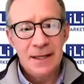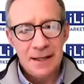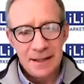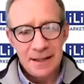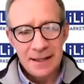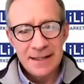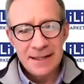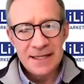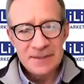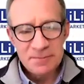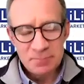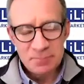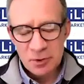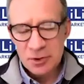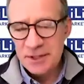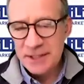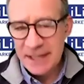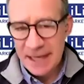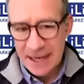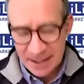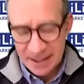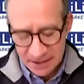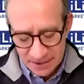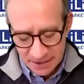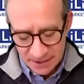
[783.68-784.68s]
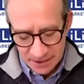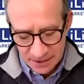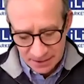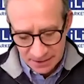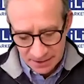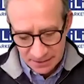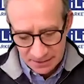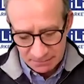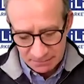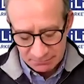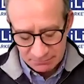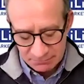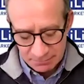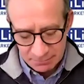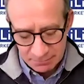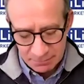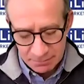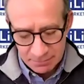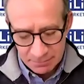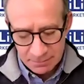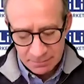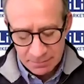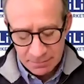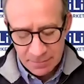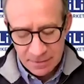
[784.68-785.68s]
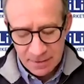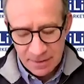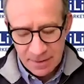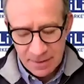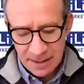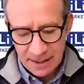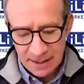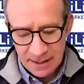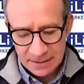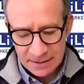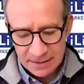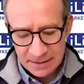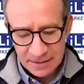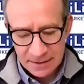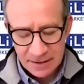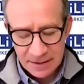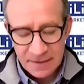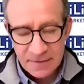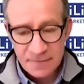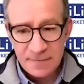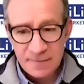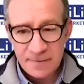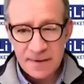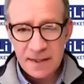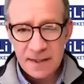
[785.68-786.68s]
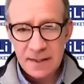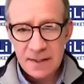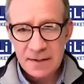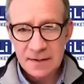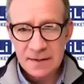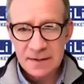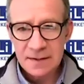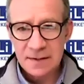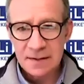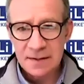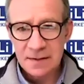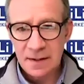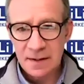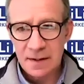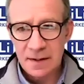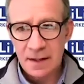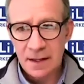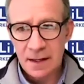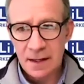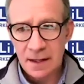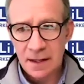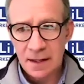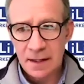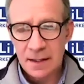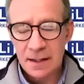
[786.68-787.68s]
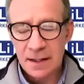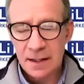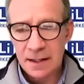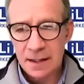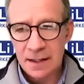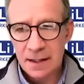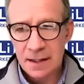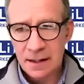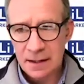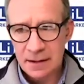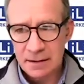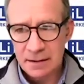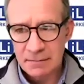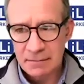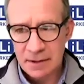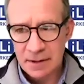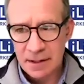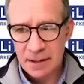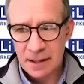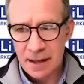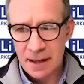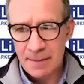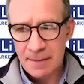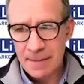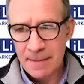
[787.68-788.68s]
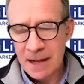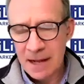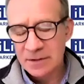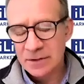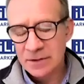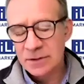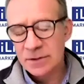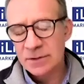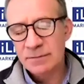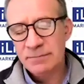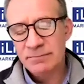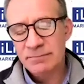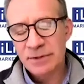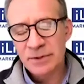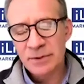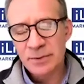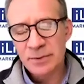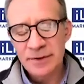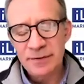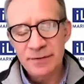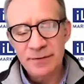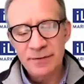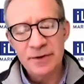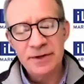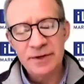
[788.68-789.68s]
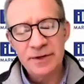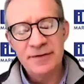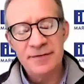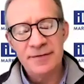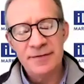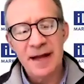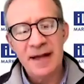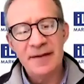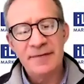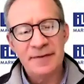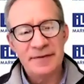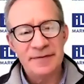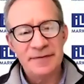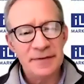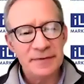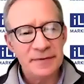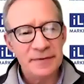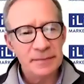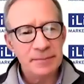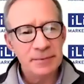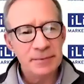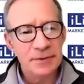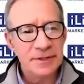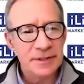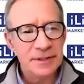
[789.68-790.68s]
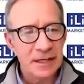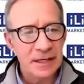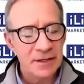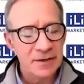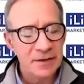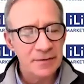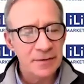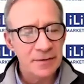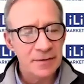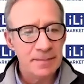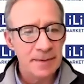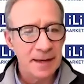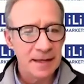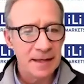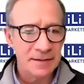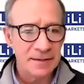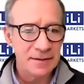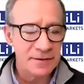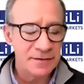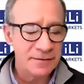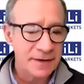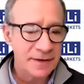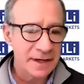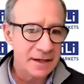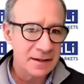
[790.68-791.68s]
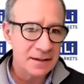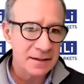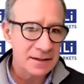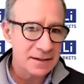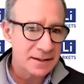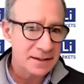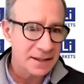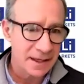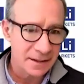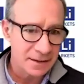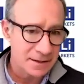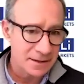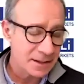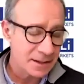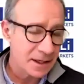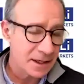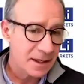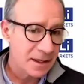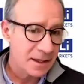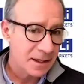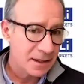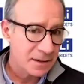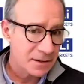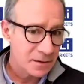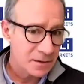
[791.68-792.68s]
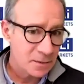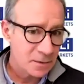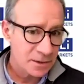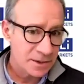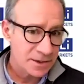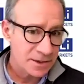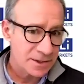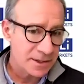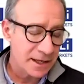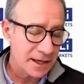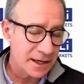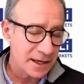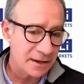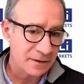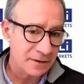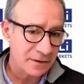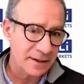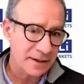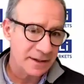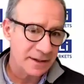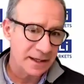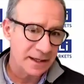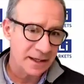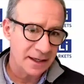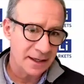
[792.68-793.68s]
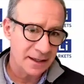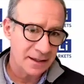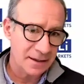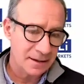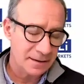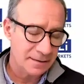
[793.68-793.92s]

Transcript: it is projected that EVs amount to between 45 and 50% of the passenger vehicle sales towards the end of the decade.